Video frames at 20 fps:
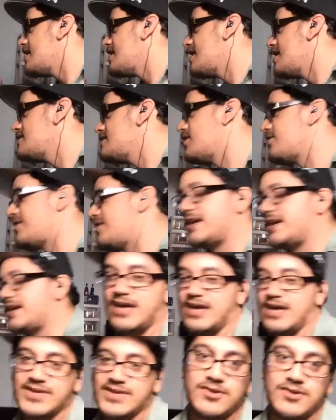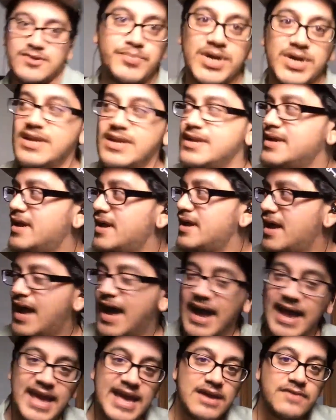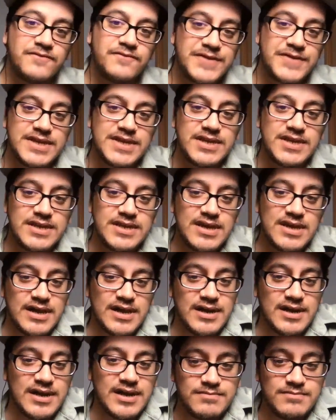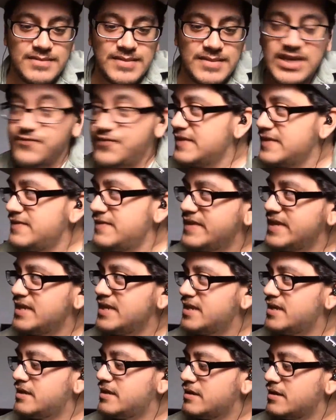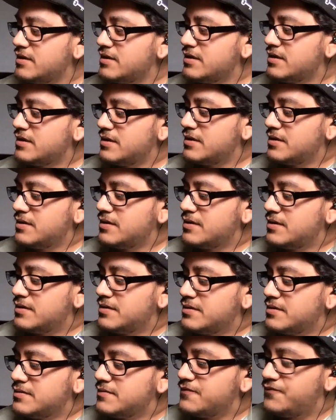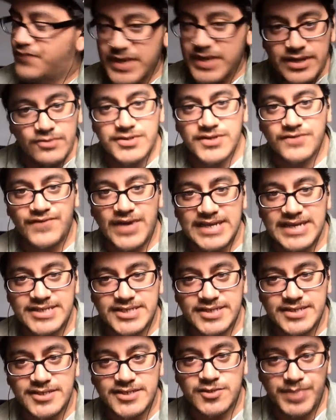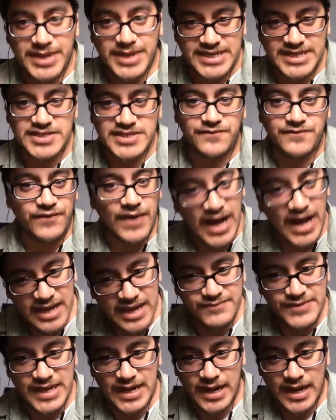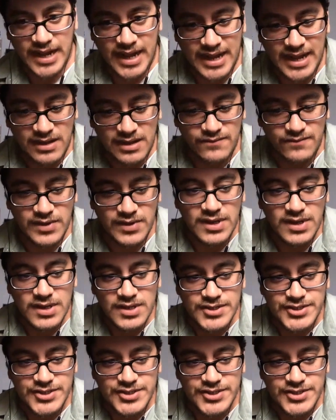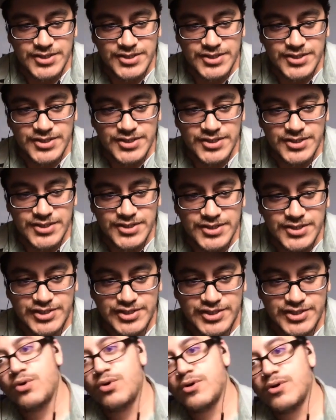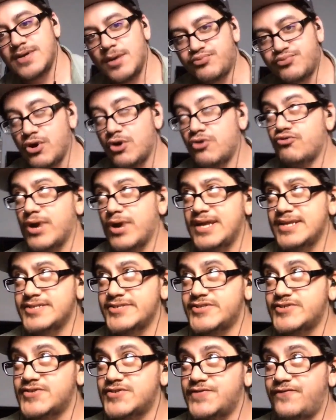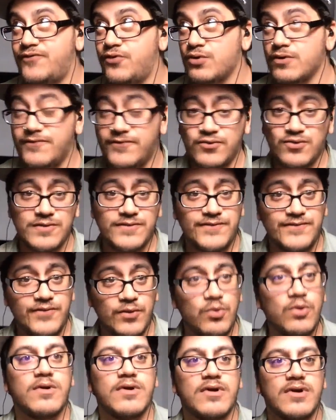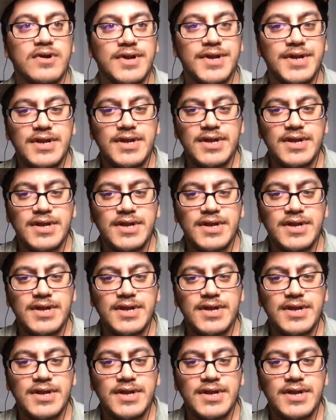No, I don't have it here, but I have the even the video devices. Pixie 5 that I have supports ProRes 444.